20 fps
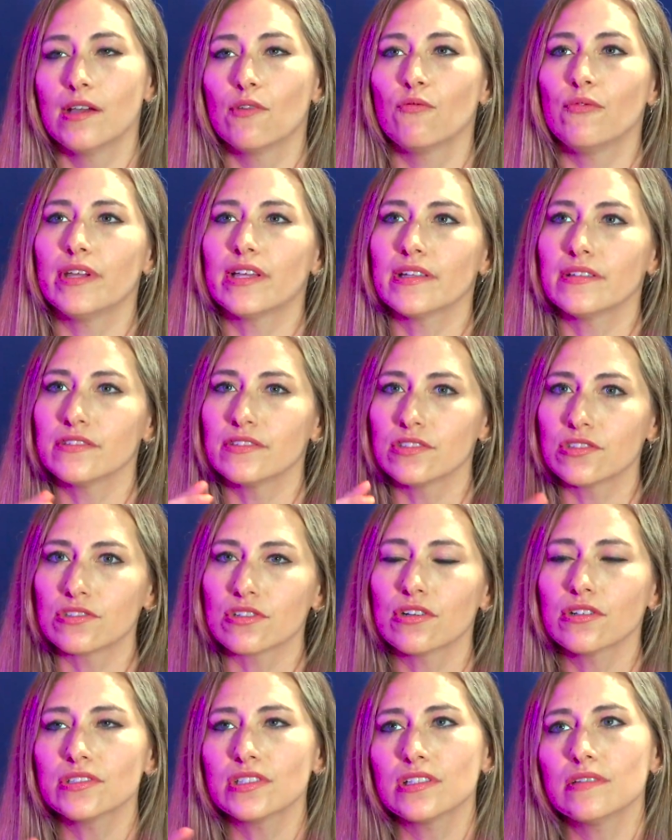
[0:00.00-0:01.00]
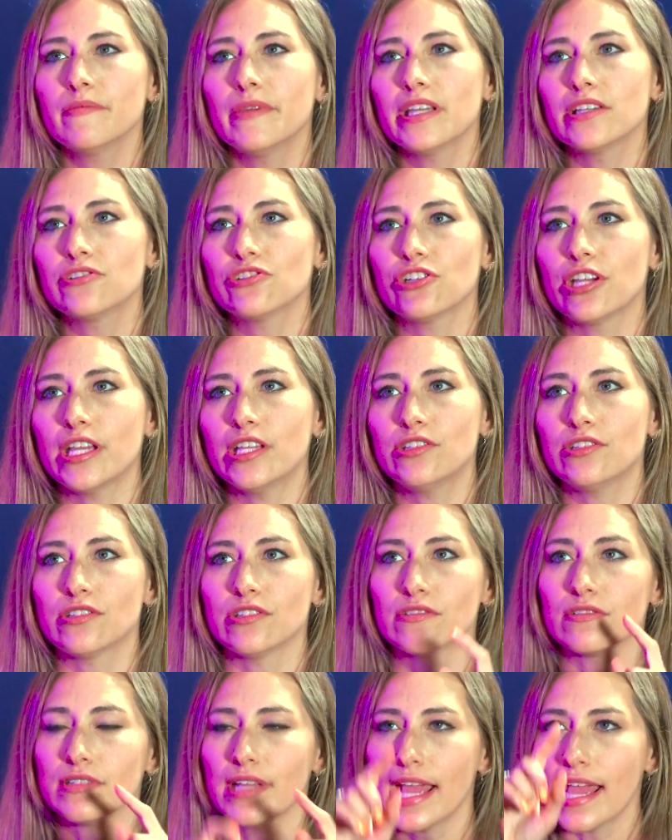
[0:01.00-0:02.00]
We can start to make
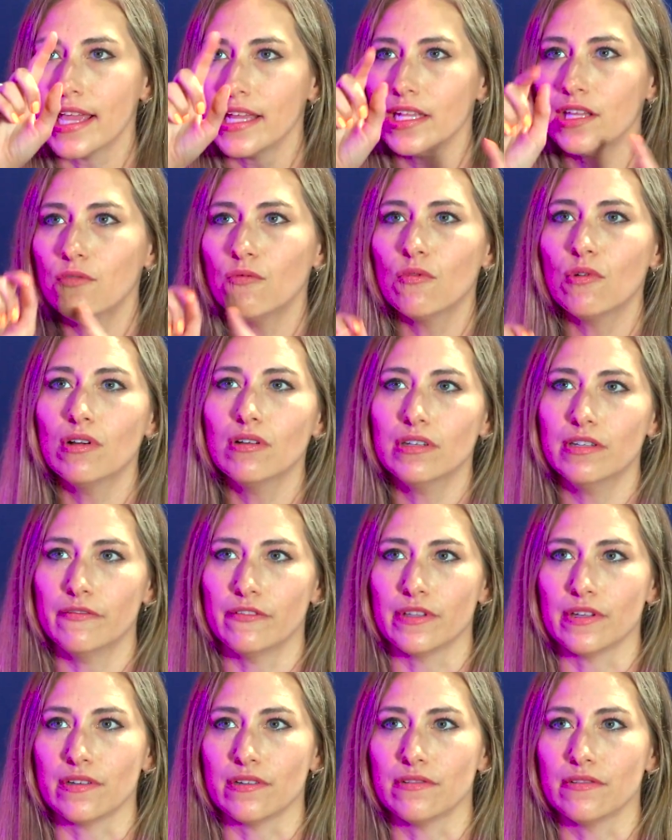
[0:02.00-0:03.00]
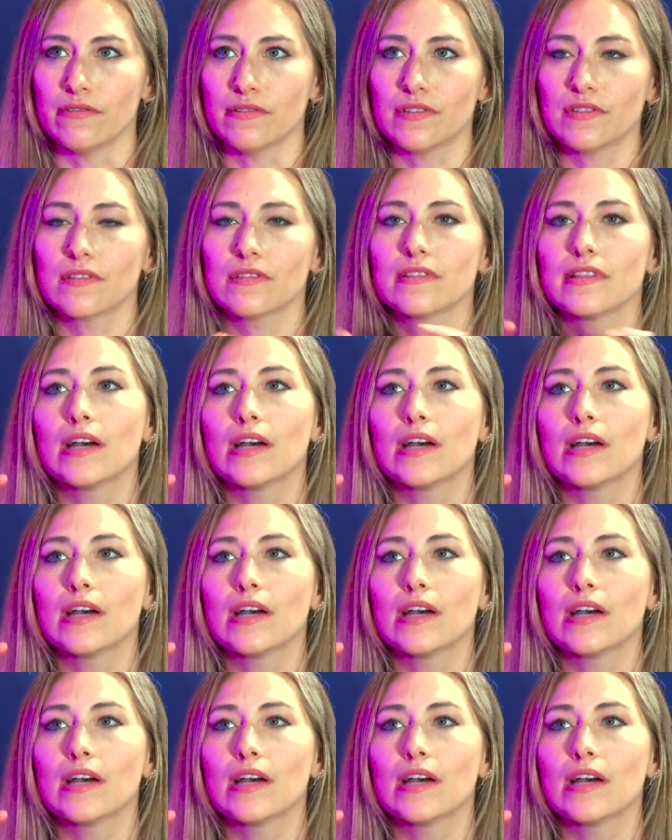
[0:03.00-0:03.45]
changes on any one of those